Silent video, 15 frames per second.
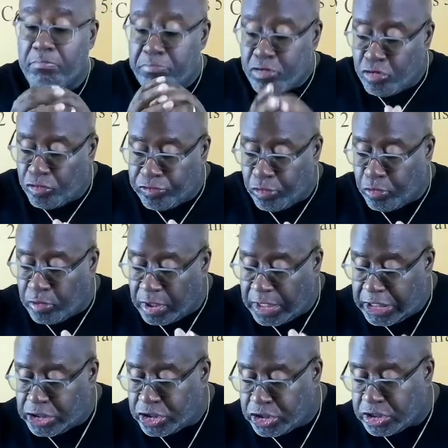beautiful
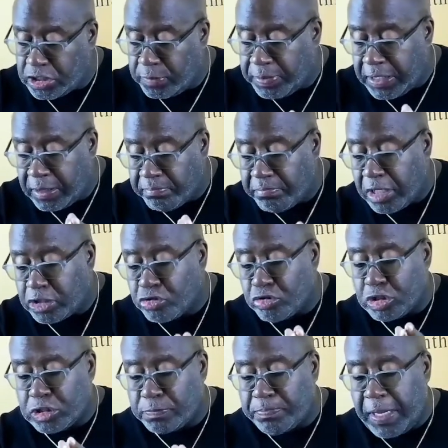relationship, he must
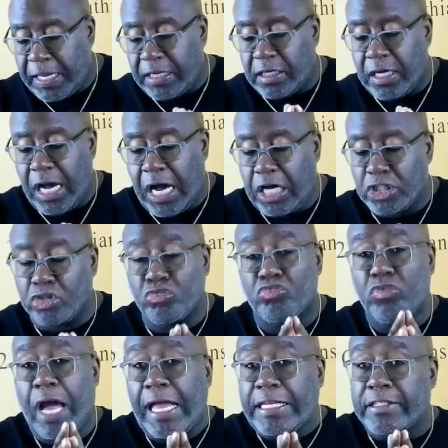respect God's
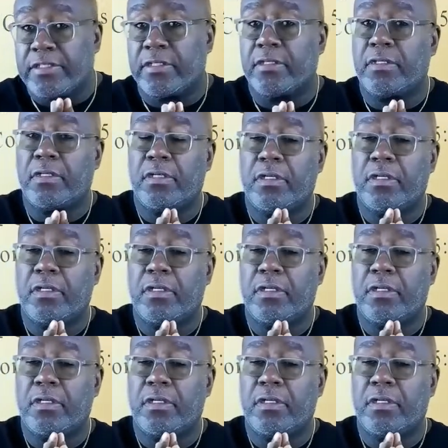right